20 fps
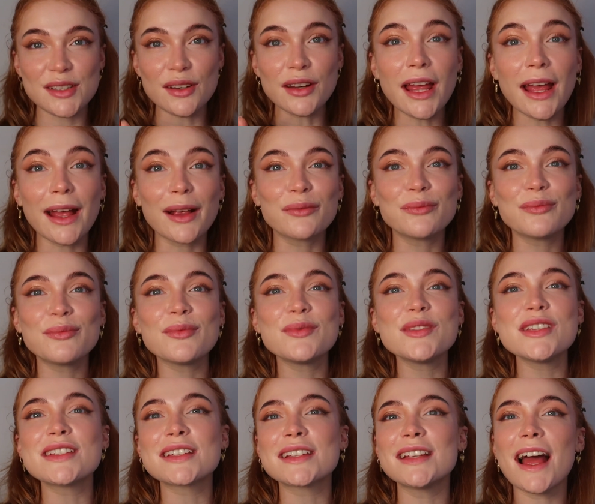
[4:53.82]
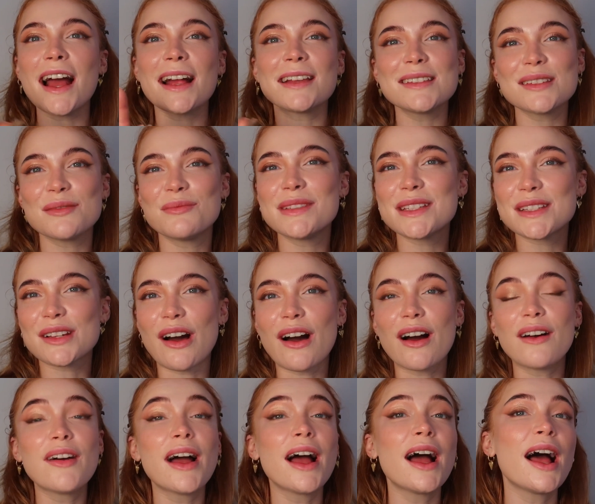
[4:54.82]
stunning. I'm just going to add some
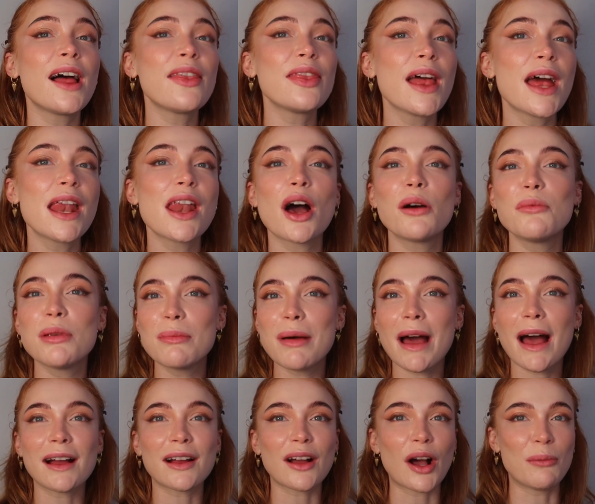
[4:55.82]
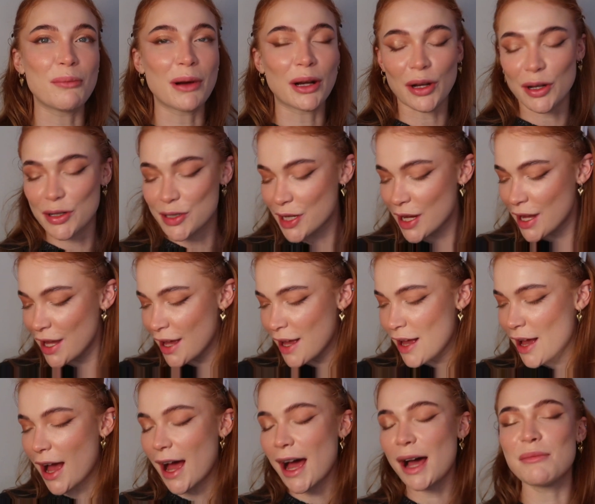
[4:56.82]
mascara and then I'll be back. Oh my gosh,
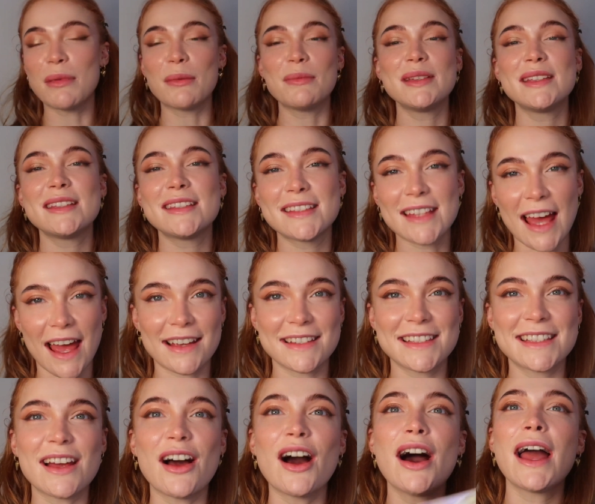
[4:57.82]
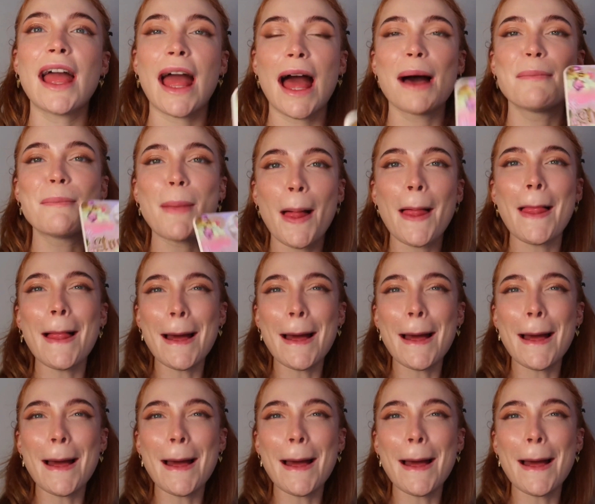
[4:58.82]
I'm obsessed. I am